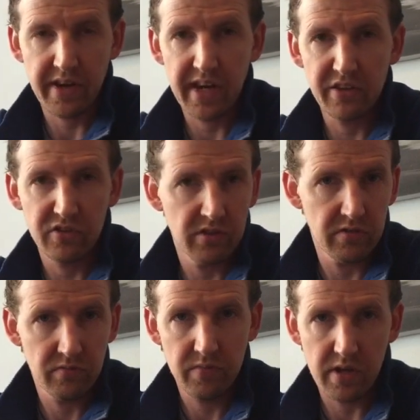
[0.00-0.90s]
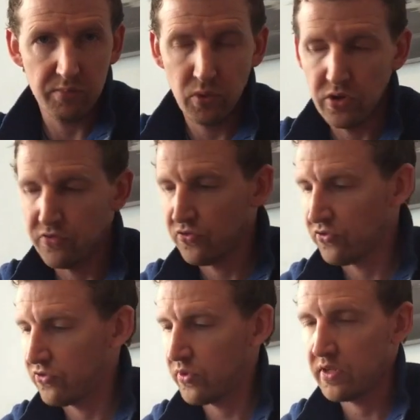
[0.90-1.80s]
calculation and, and point a
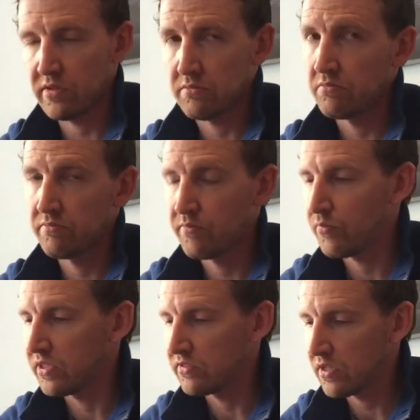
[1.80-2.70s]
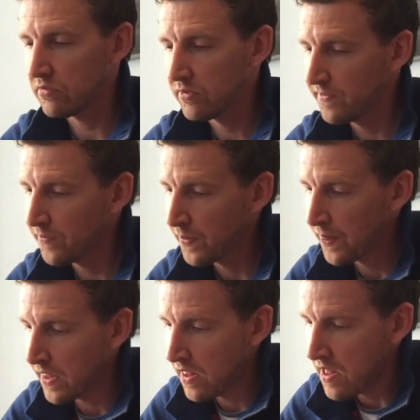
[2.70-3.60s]
source to it, and please do.
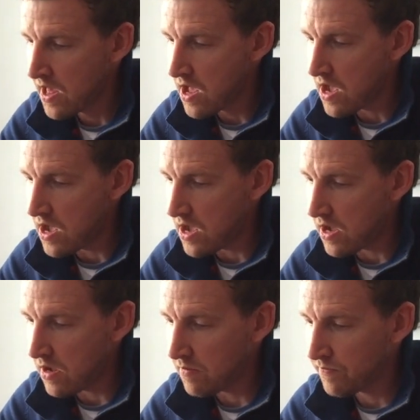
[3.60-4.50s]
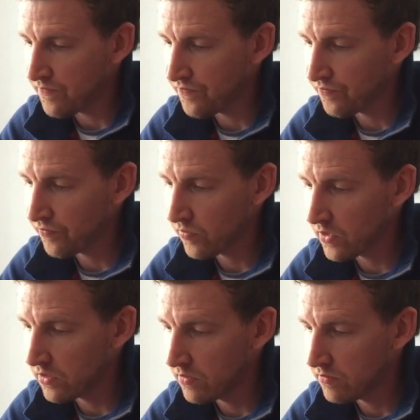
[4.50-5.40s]
Um,
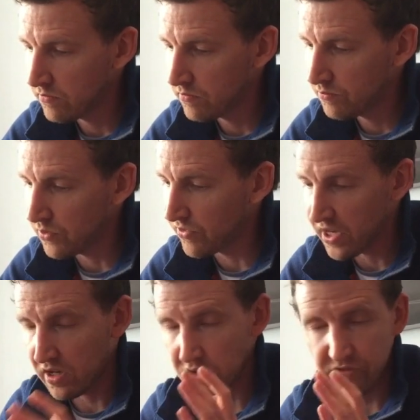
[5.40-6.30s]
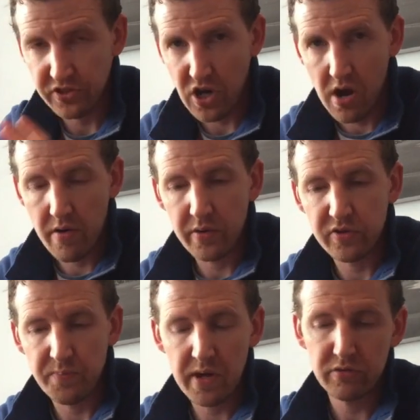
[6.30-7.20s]
but regardless, the gyro is
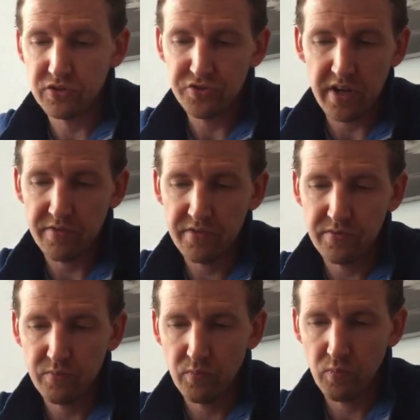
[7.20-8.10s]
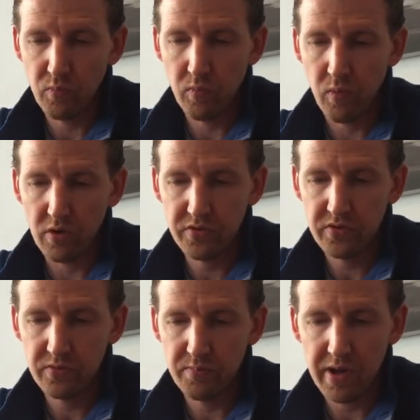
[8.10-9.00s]
supposed to drift.
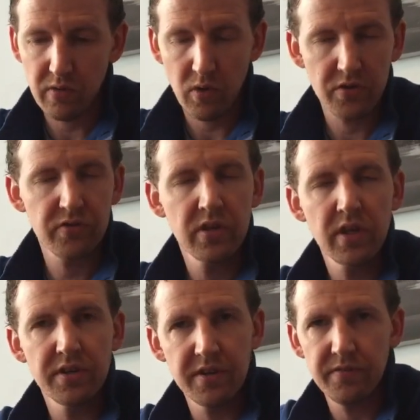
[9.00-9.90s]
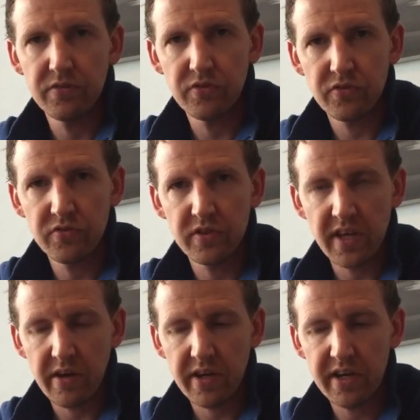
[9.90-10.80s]
What, what difference does the
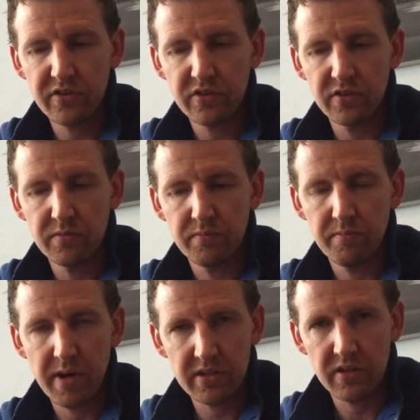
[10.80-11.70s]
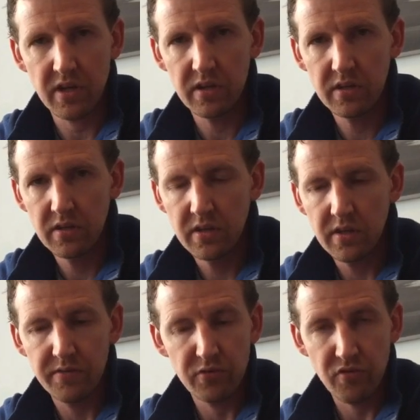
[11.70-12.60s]
calculation matter
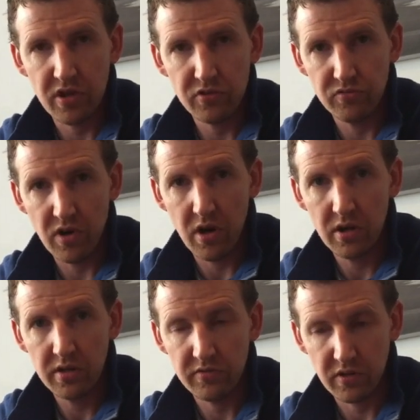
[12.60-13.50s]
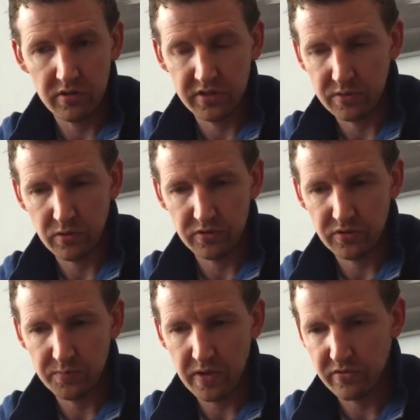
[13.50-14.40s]
if it was right or wrong, as long as it
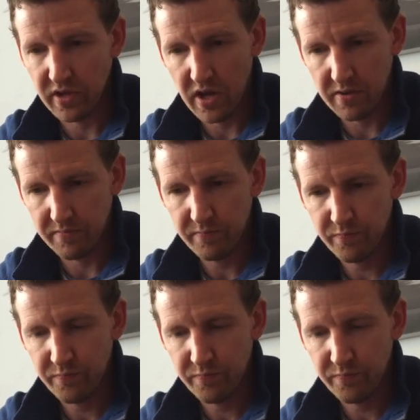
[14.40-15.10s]
wasn't supposed to like